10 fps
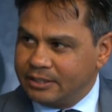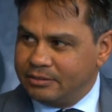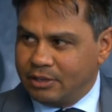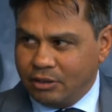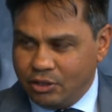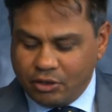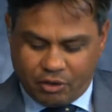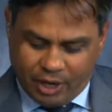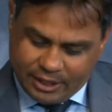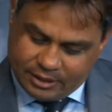don't look
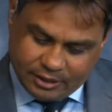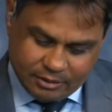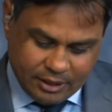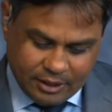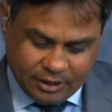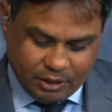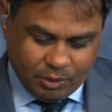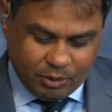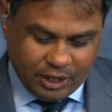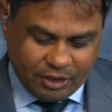great, and I think we
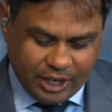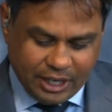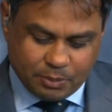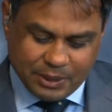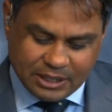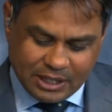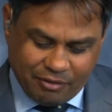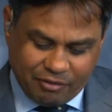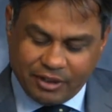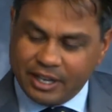all agree it's been
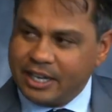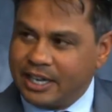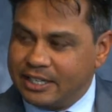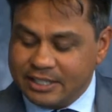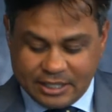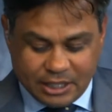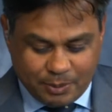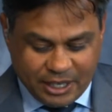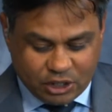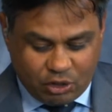tough. And he says he's been
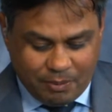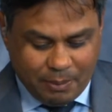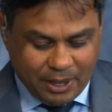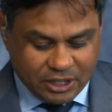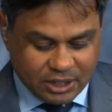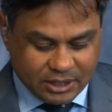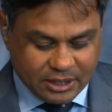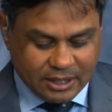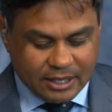extremely patient.